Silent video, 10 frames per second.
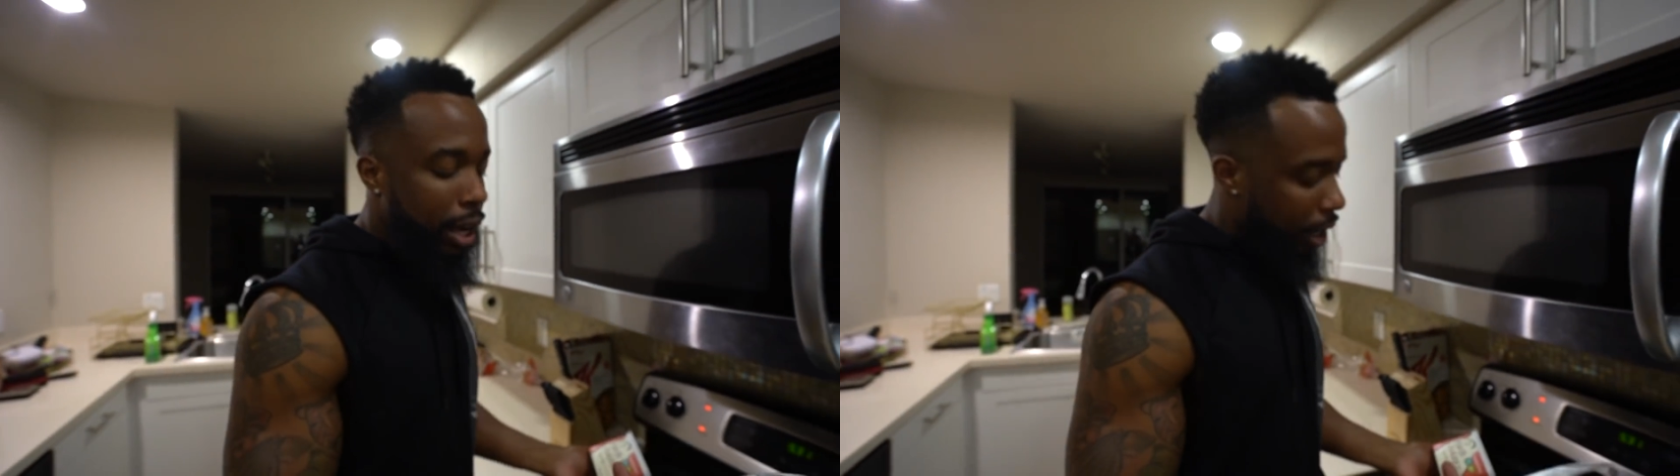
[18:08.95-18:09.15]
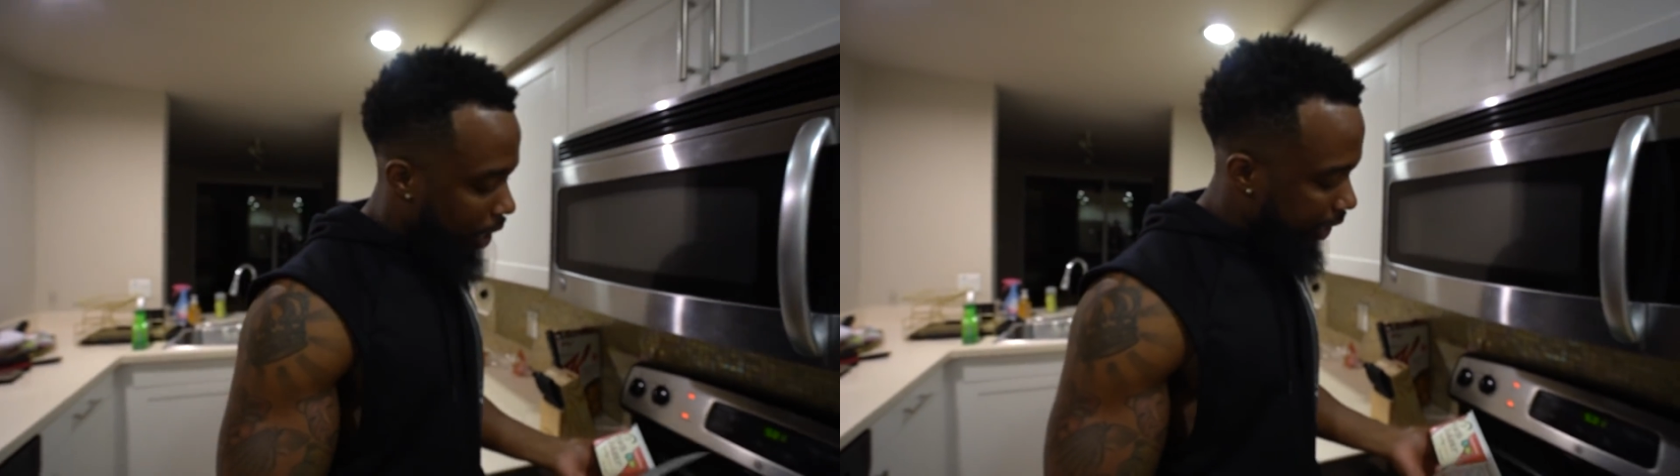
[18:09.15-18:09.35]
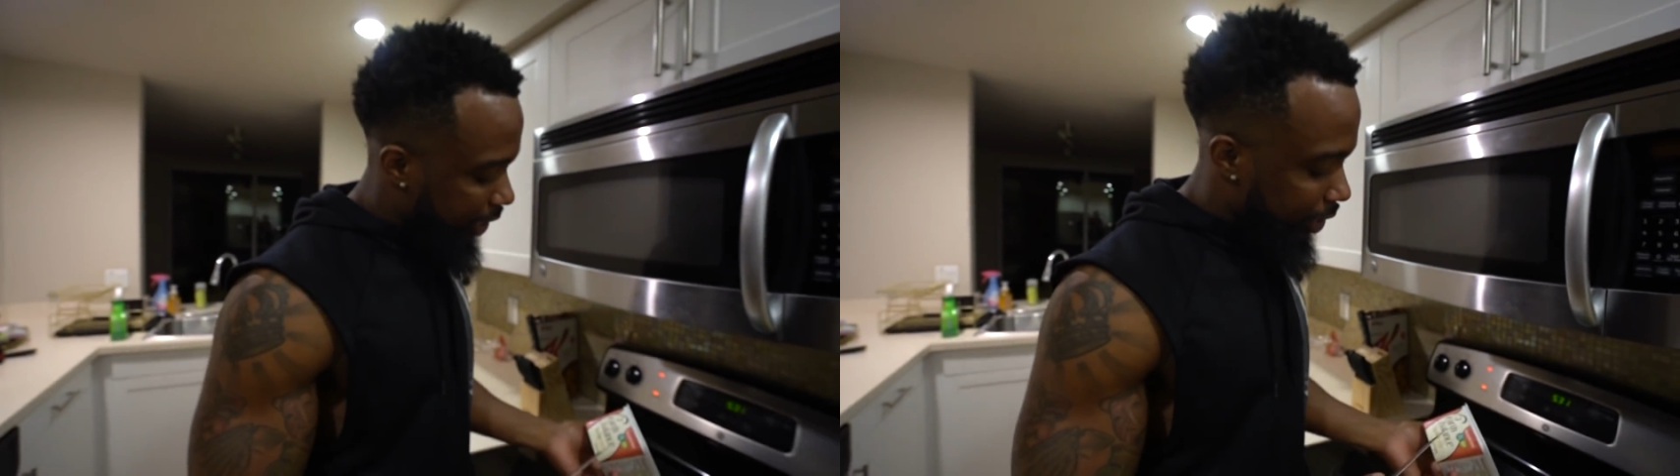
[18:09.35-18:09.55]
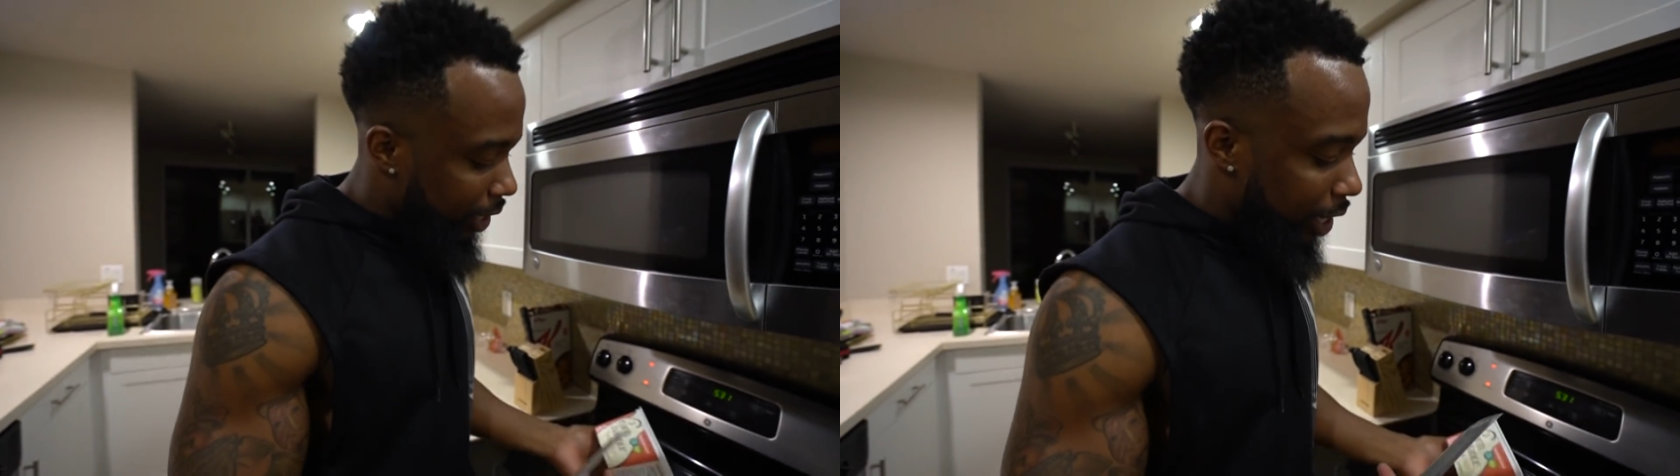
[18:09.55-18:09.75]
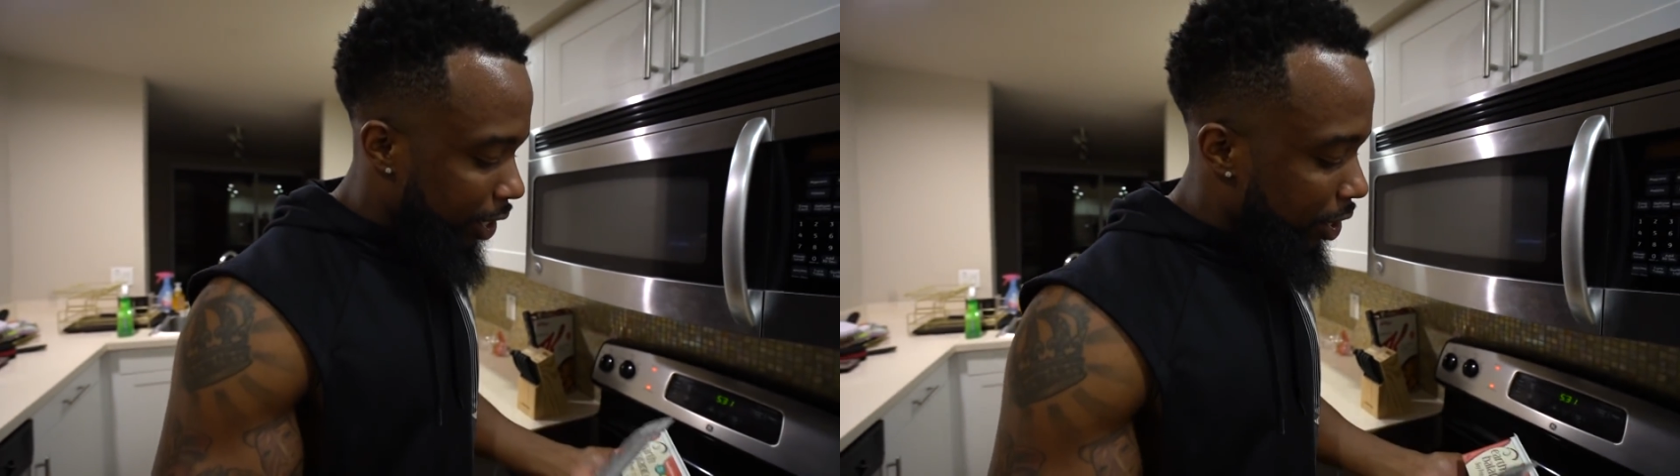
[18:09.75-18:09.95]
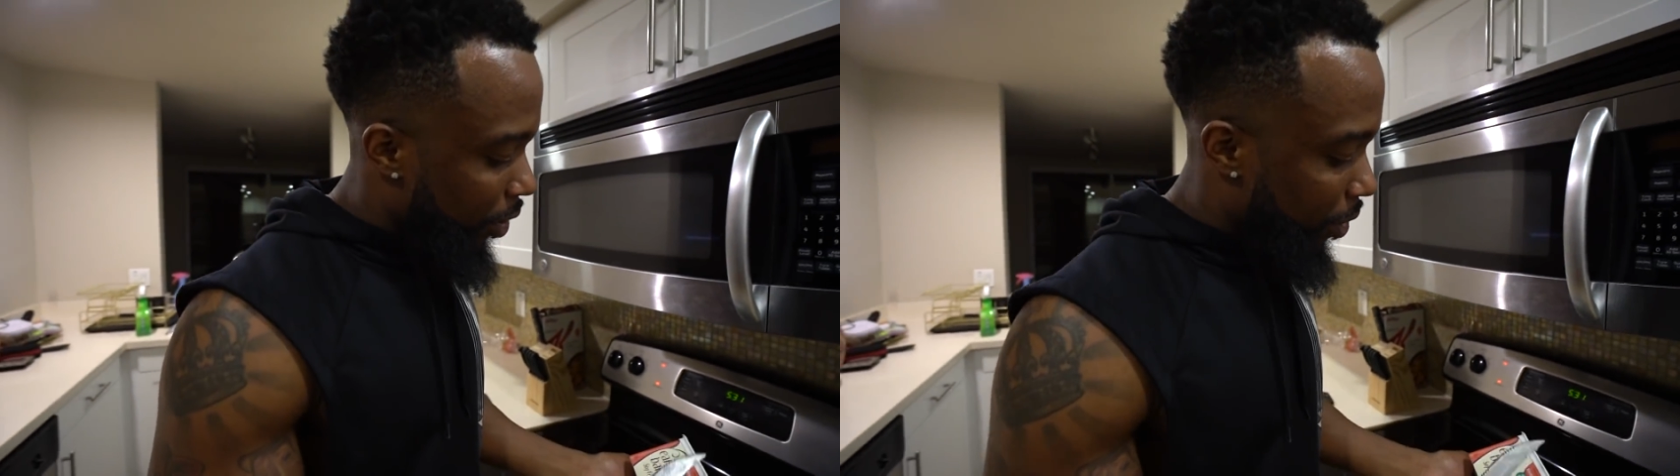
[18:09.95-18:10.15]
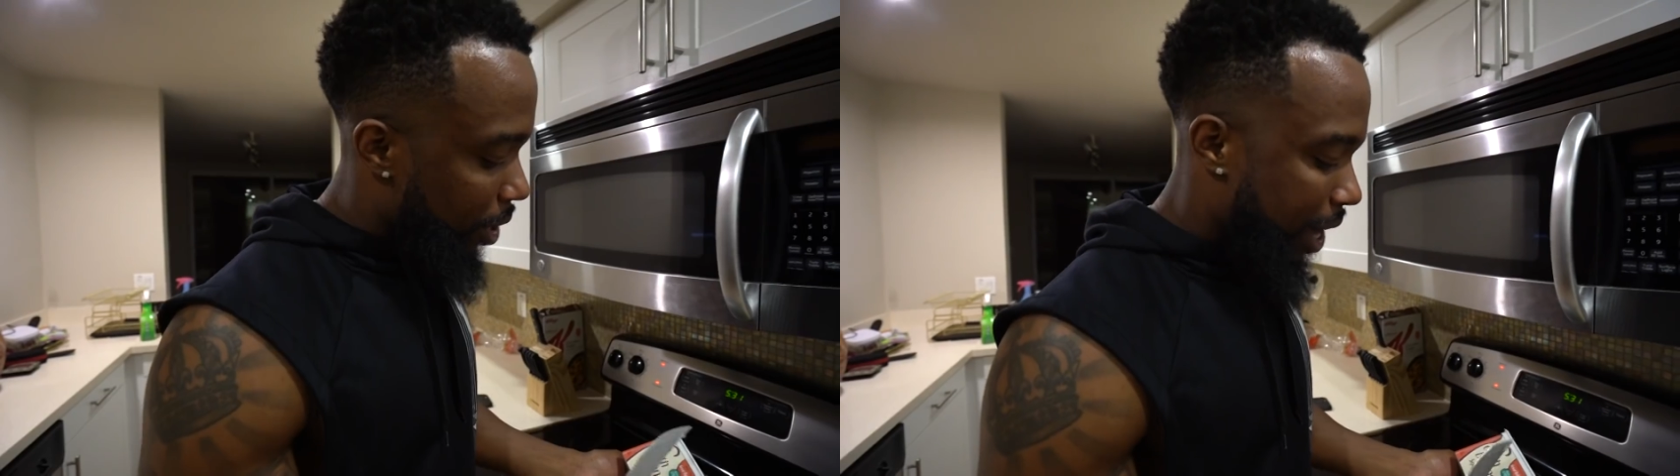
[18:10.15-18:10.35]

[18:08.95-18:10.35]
Uh, it's just that, you know,